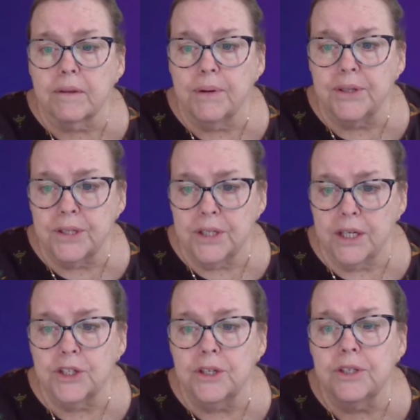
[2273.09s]

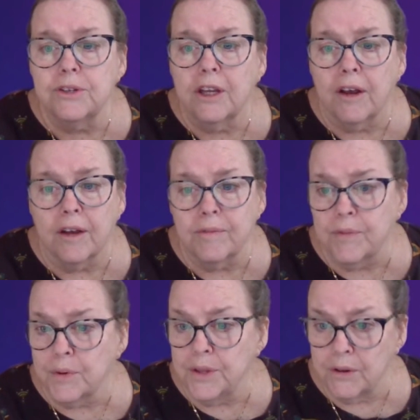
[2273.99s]
presentations
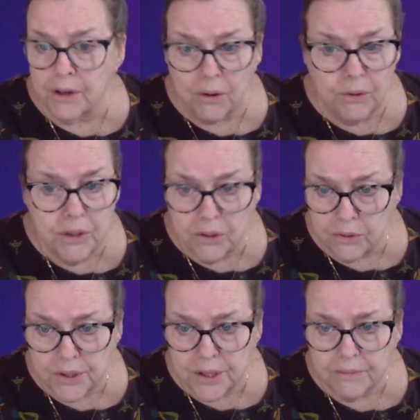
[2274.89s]
for their own
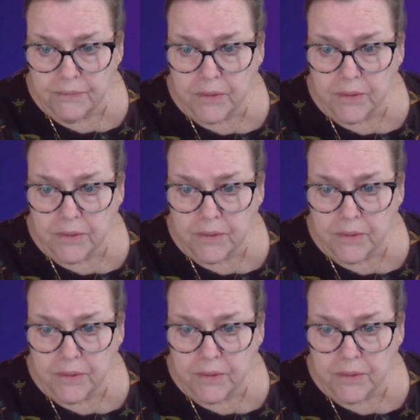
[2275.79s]
use.